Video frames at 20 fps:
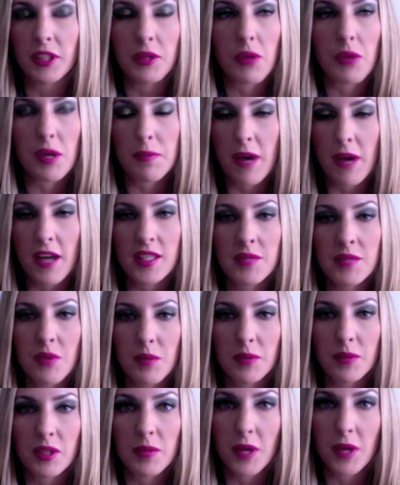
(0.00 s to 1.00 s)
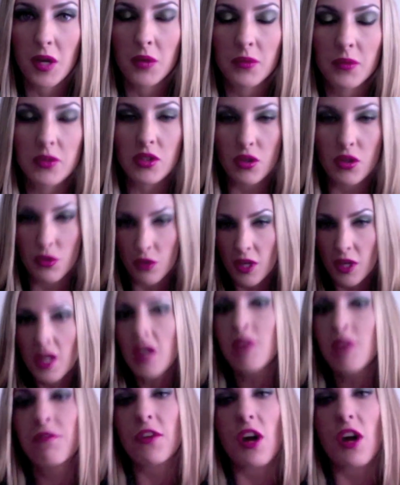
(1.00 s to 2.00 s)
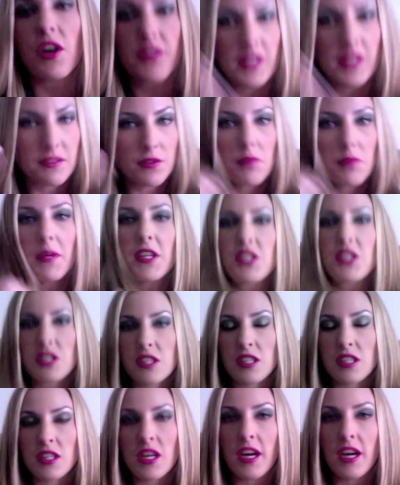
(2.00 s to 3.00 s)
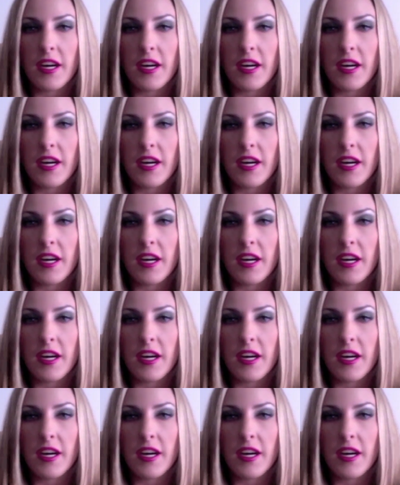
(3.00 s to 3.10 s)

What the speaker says: way possible I'm going to be able to fit all the information in